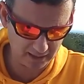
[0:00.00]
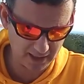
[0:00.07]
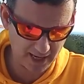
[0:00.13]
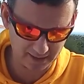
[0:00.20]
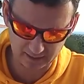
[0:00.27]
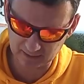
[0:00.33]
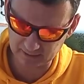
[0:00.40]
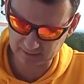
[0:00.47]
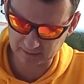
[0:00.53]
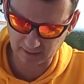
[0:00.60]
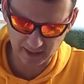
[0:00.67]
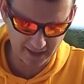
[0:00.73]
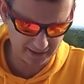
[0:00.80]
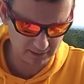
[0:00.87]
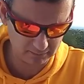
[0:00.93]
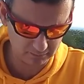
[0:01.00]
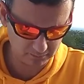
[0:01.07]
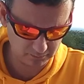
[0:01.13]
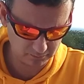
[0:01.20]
I like this line.